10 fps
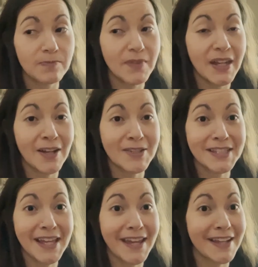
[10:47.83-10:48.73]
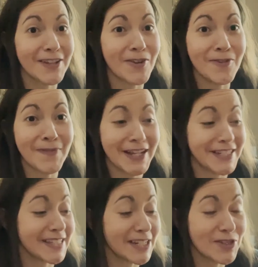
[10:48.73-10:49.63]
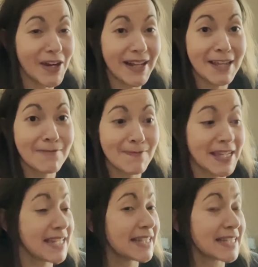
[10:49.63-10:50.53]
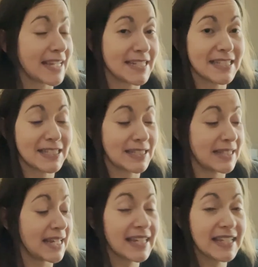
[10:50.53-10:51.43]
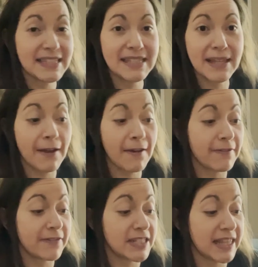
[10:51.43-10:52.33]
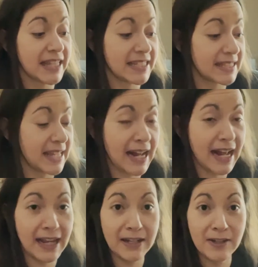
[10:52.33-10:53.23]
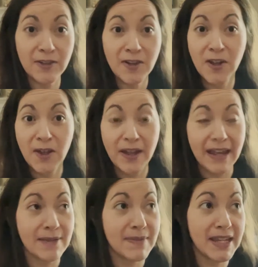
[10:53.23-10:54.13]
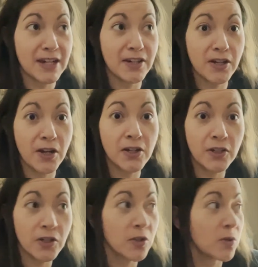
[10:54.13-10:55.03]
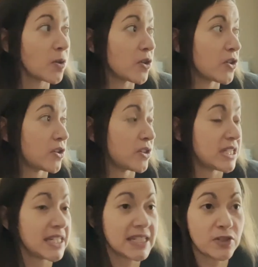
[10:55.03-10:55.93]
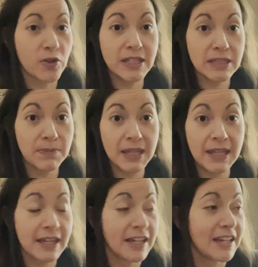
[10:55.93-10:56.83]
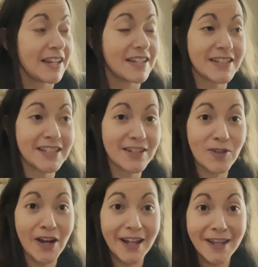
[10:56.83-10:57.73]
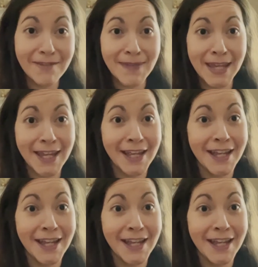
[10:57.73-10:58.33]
And I was like, oh man, she's gonna try to hit me. It's like she's thinking stuff. She thinks that I am here to hurt her, or she doesn't trust me. She's gonna try to hit me.